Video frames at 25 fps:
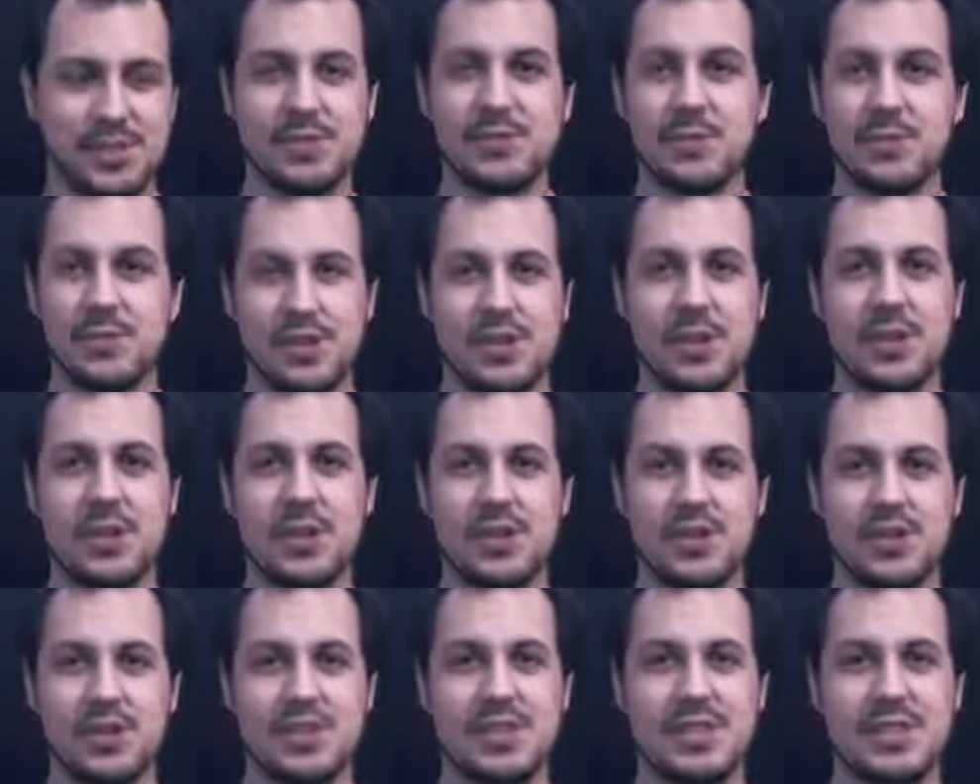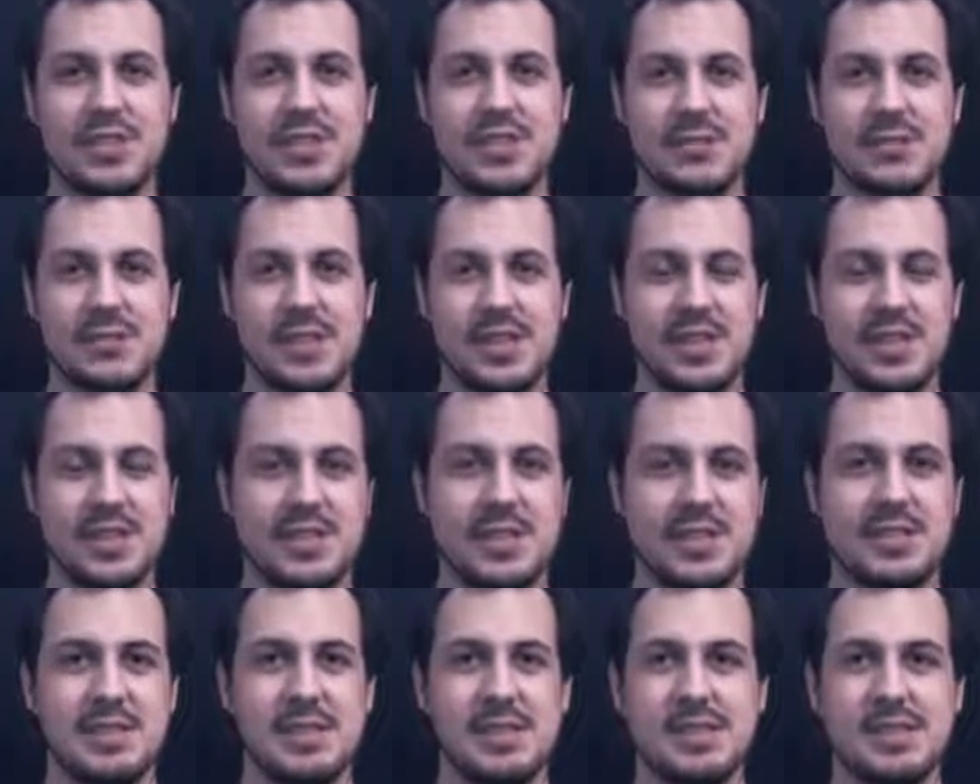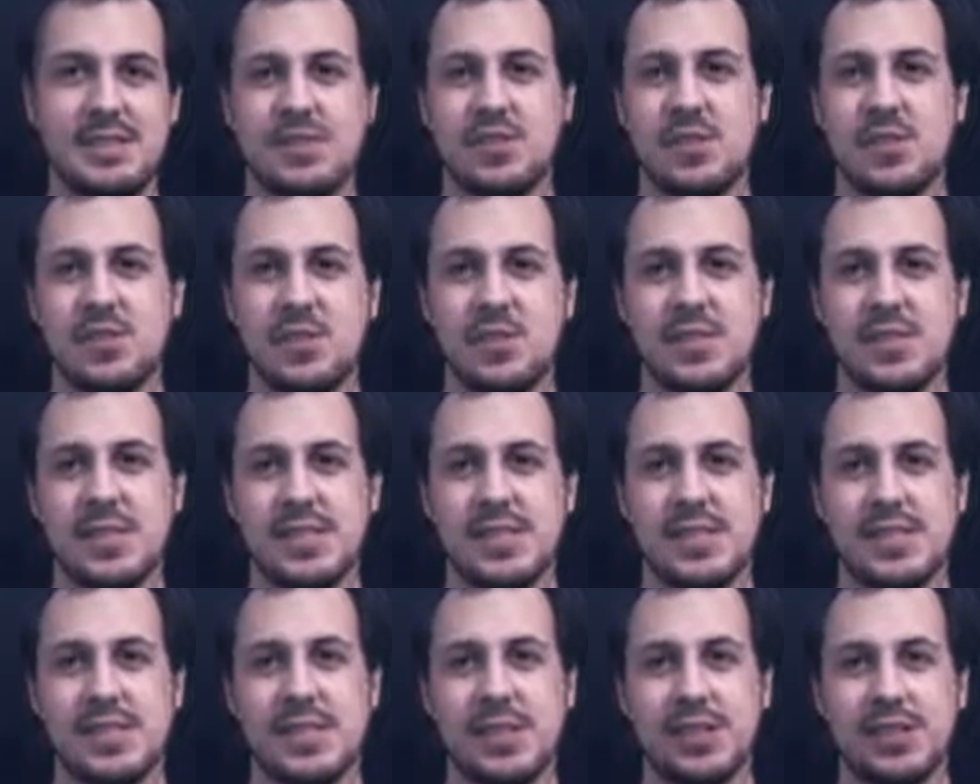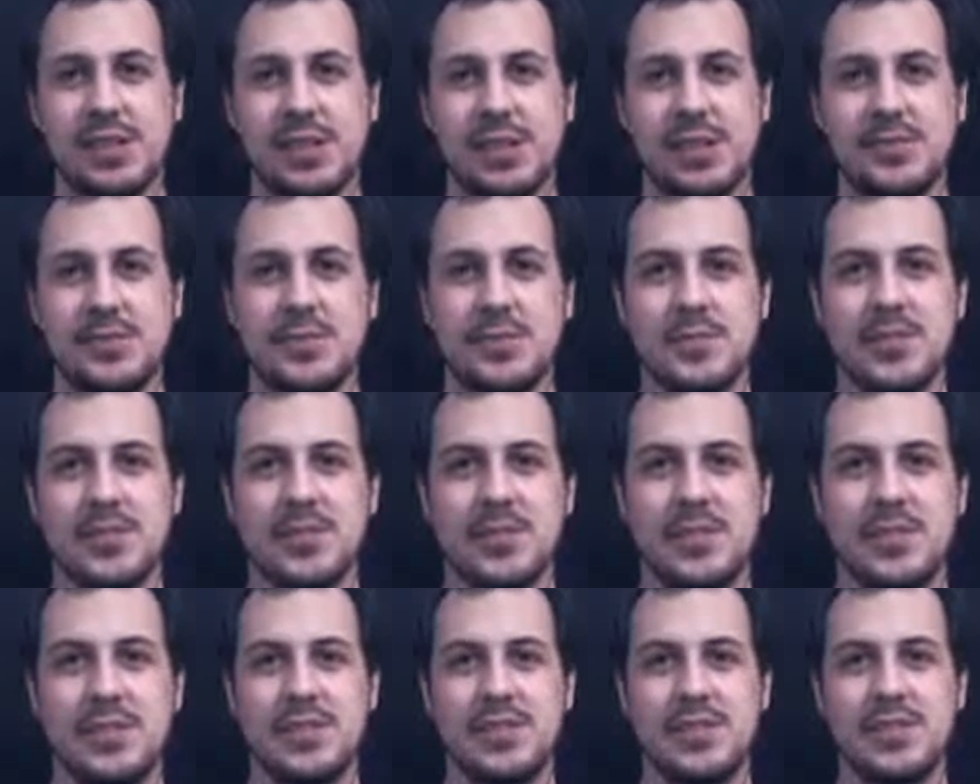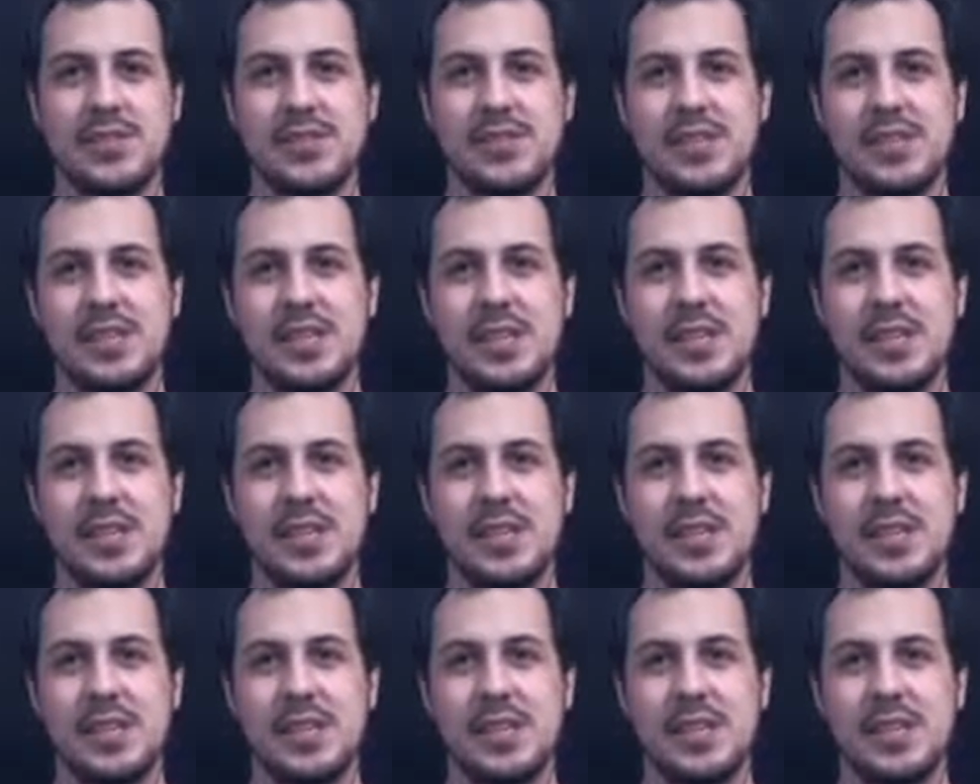returns because he's stole the sling ring from Strange